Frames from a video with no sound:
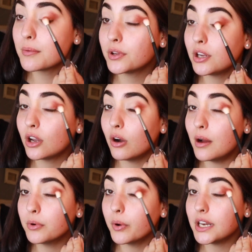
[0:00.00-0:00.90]
I'm
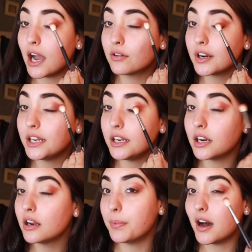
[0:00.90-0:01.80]
going out right
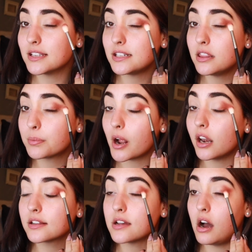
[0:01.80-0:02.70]
here, depositing the
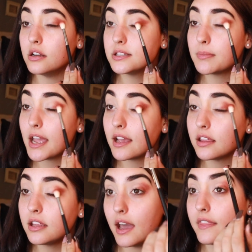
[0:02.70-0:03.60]
product onto my
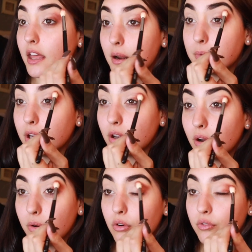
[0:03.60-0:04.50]
eyelid, and then I'm gonna
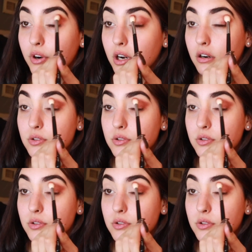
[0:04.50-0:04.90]
go over.